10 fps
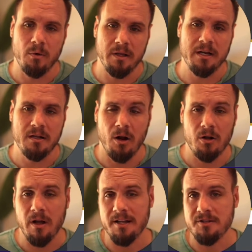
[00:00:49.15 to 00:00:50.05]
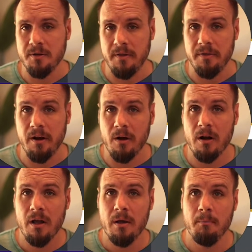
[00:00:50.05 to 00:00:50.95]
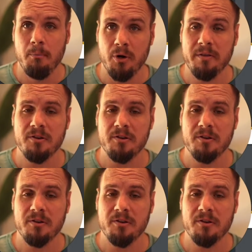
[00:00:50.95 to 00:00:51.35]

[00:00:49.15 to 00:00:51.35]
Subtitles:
We're letting our clients know that they're putting